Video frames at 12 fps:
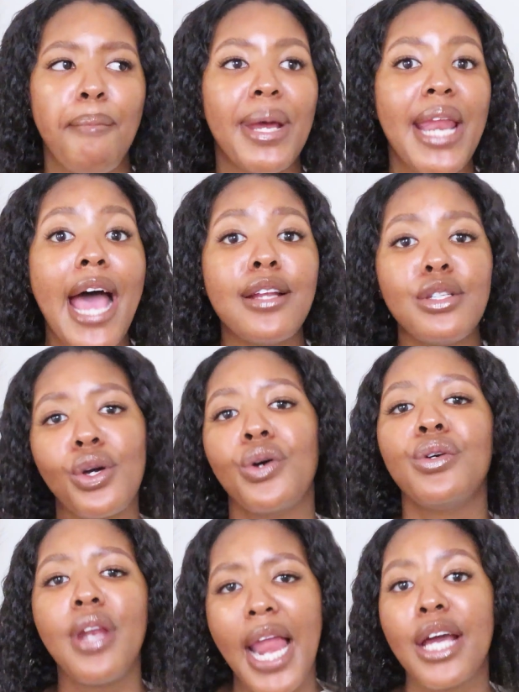But I
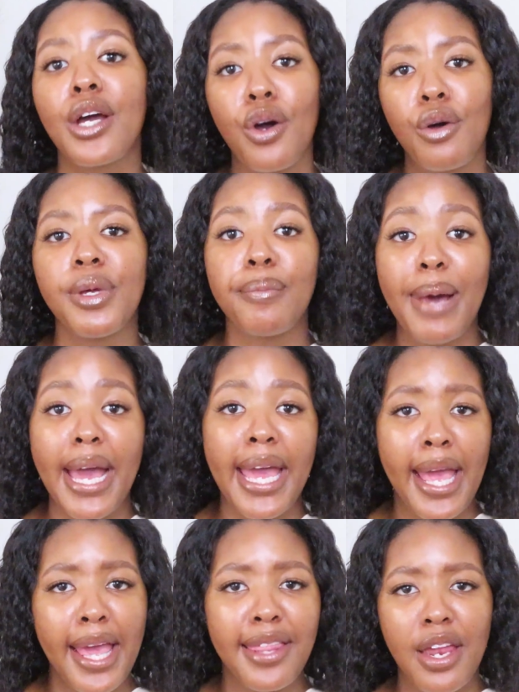don't like combing my
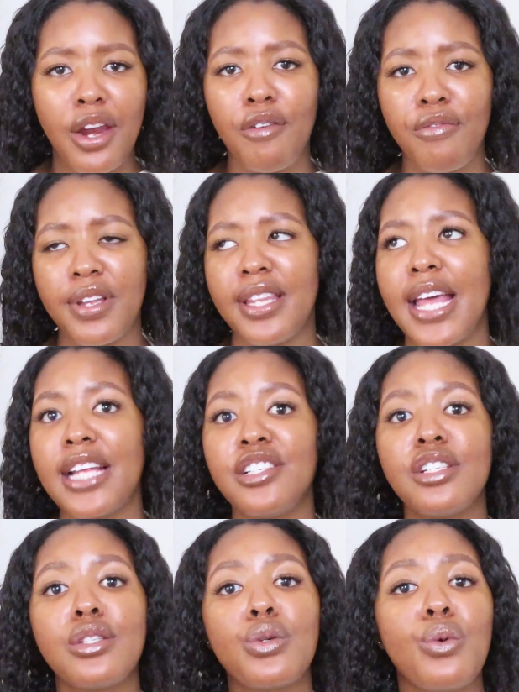hair that often. That's
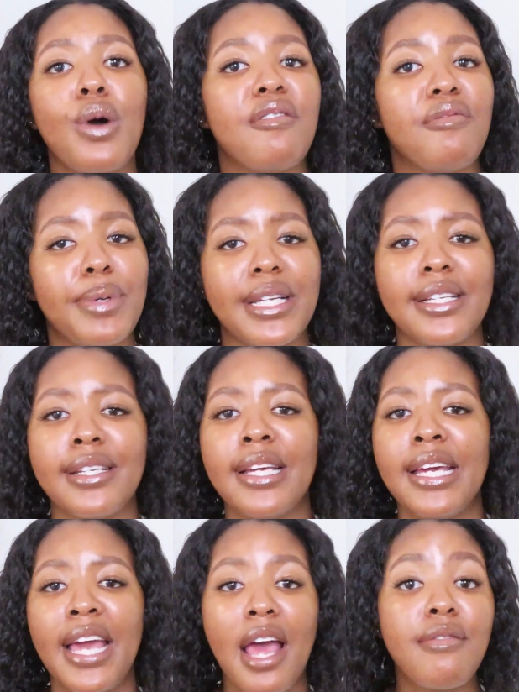just who I've been
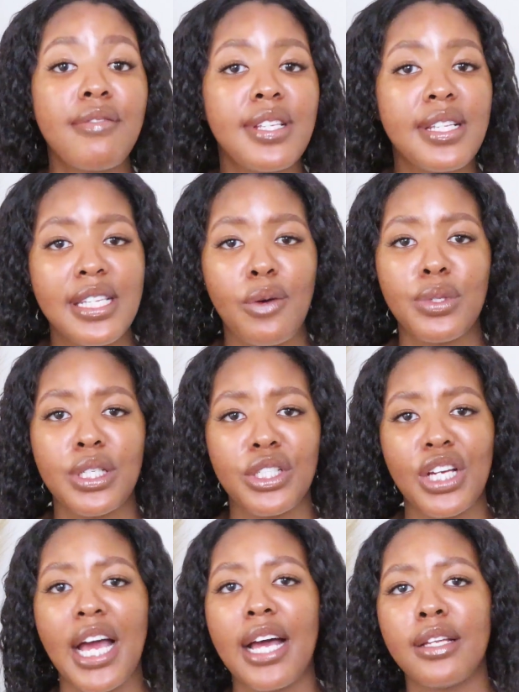ever since I was a
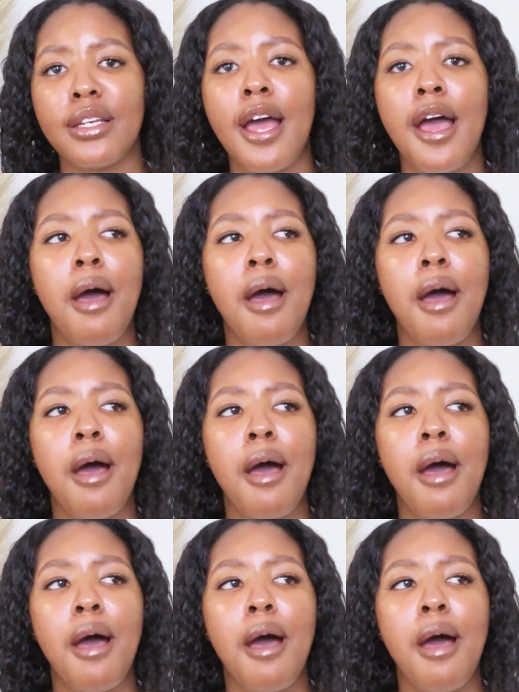child.